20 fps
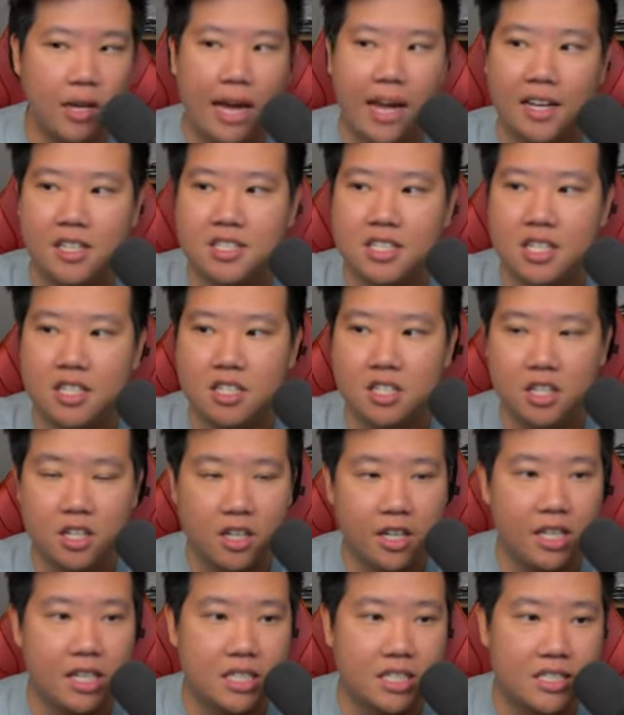guys in
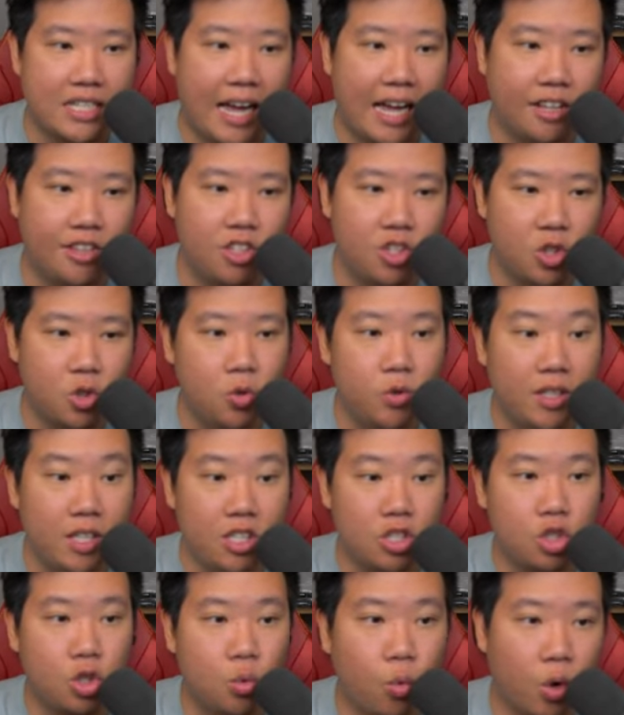here is that you
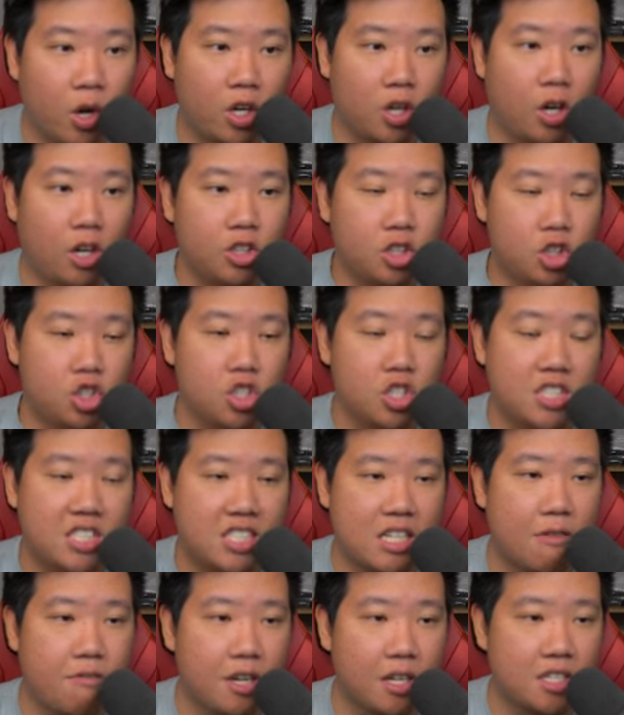need to work onto your
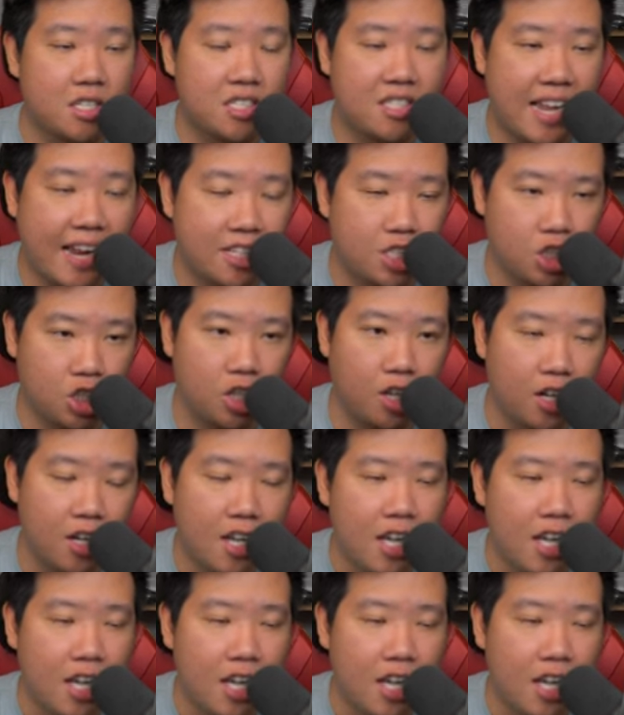civic center.